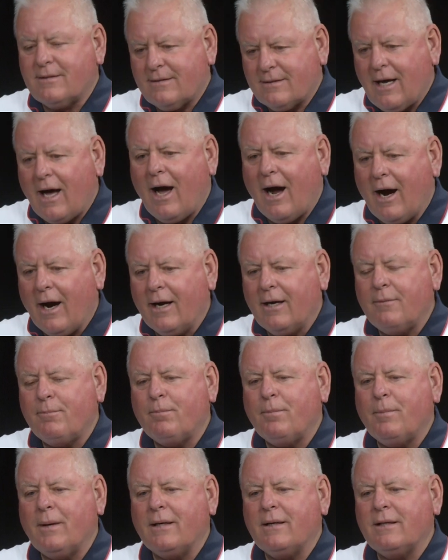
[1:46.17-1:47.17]
hard,
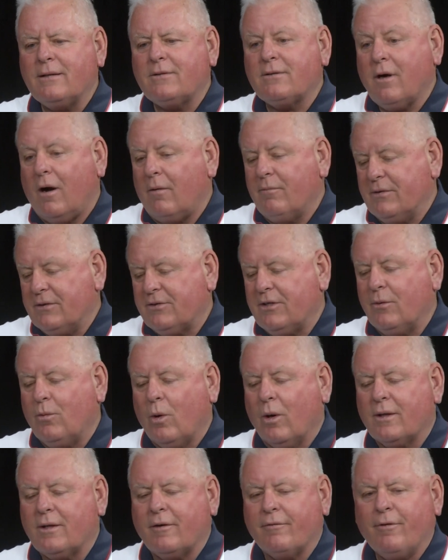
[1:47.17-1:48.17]
but it's obviously
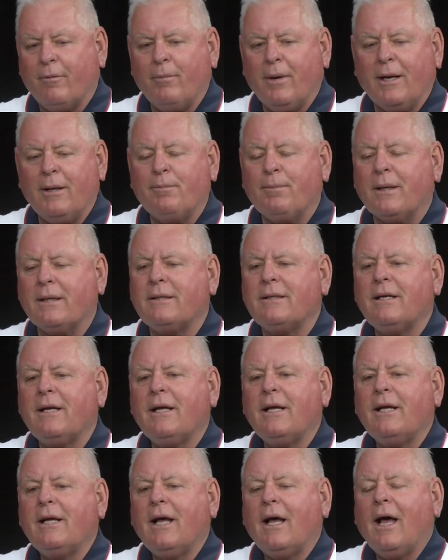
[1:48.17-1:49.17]
worth it for many. But
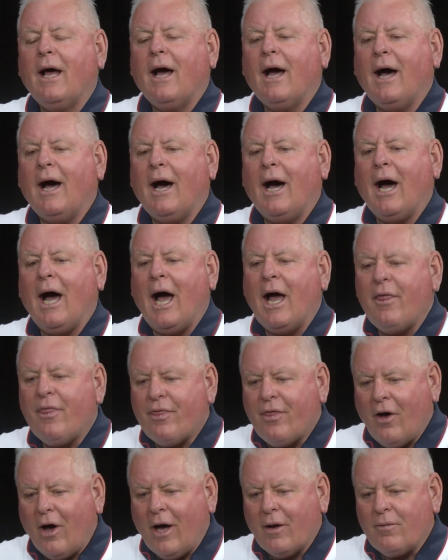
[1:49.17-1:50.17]
I
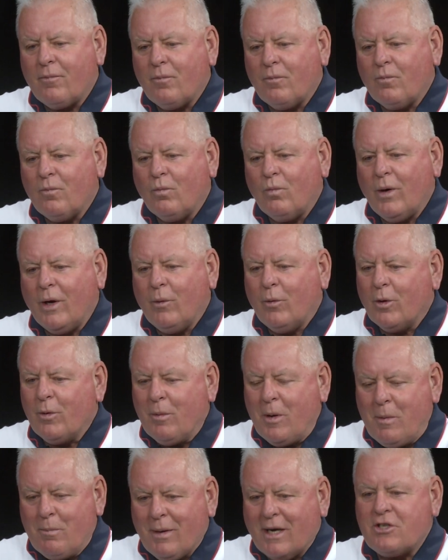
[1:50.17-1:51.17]
thought it would
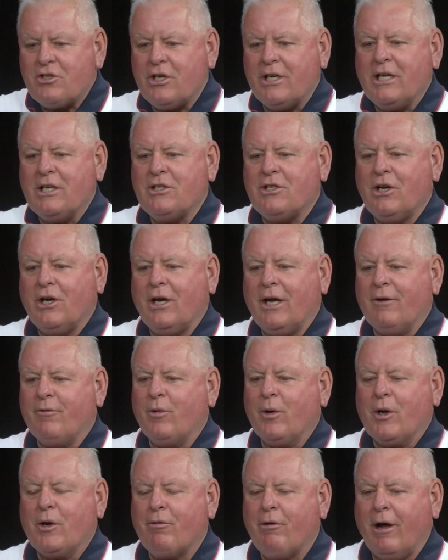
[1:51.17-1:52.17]
be much easier if
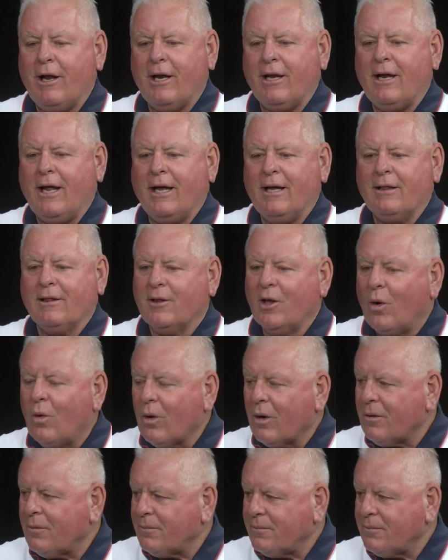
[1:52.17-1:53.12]
we created a lower,